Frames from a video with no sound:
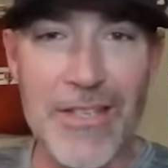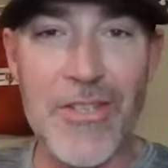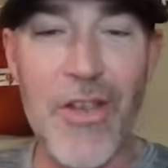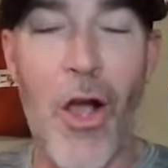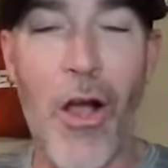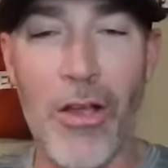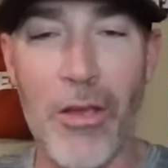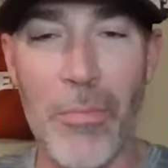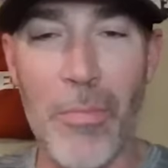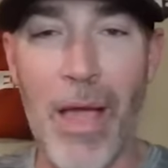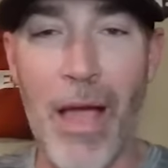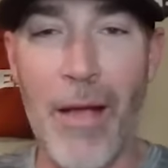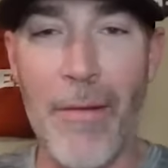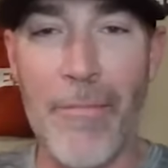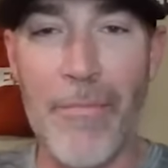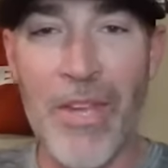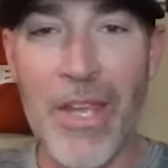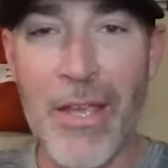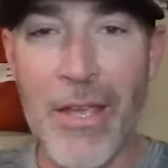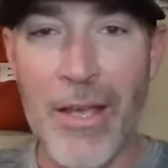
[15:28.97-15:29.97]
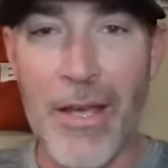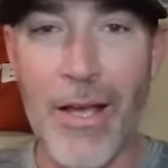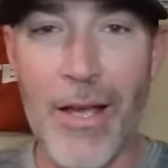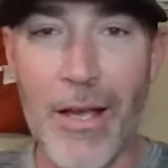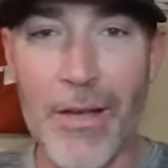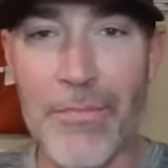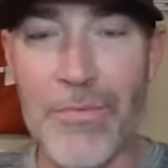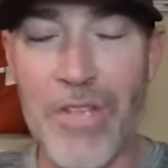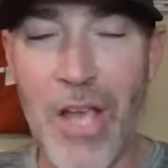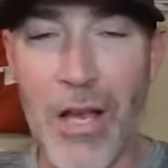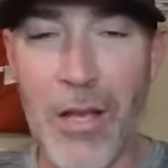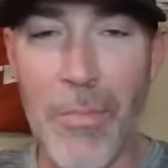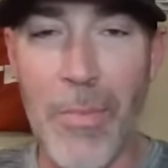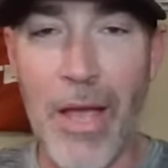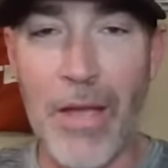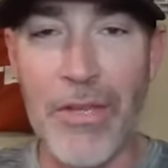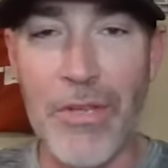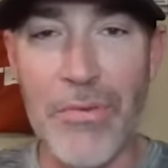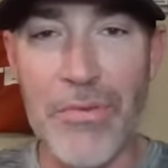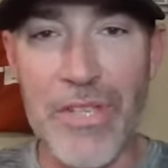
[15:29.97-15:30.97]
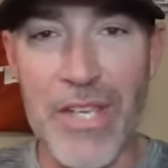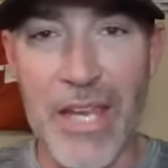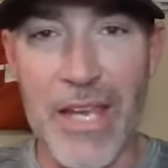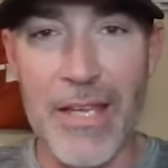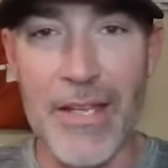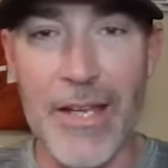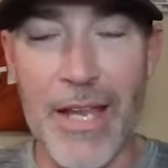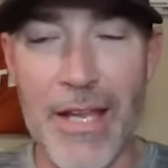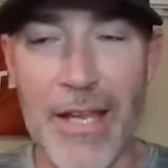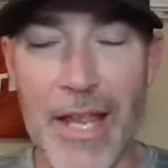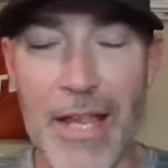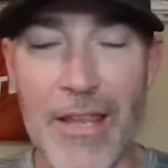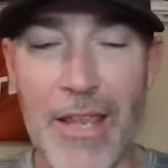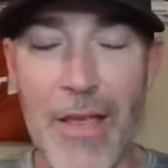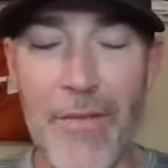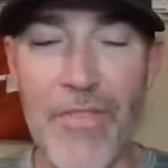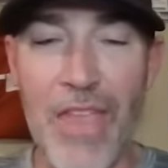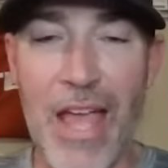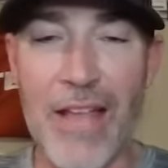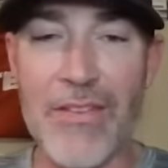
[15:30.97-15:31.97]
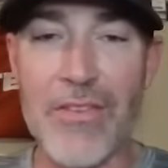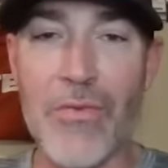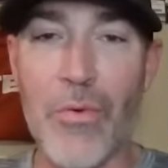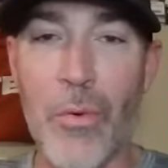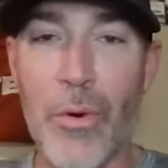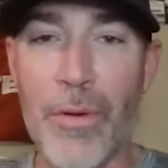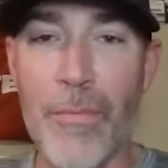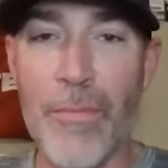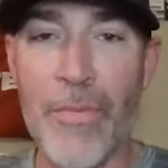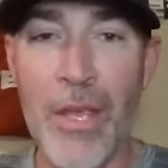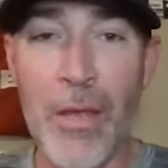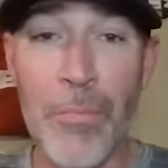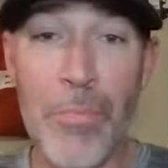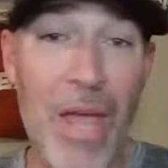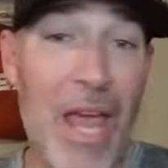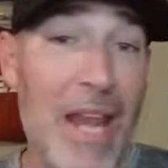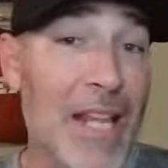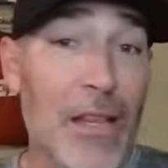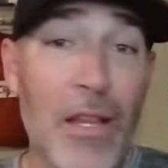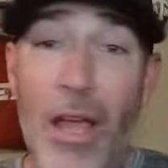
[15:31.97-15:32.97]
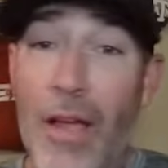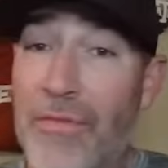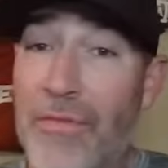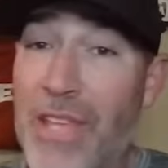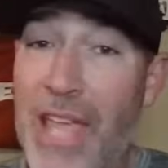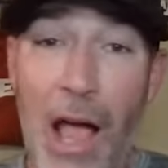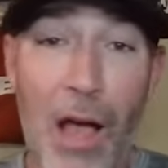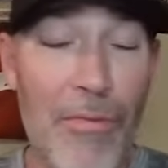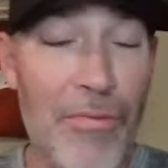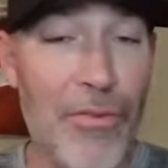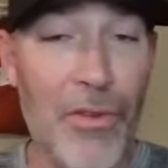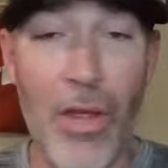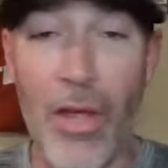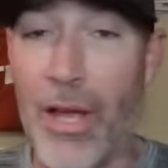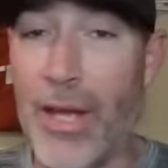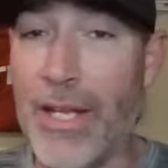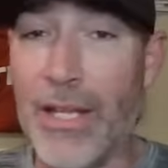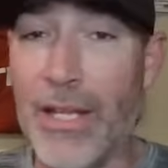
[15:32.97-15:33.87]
talk about UT and of that sort. Petty loved Cal Flood. He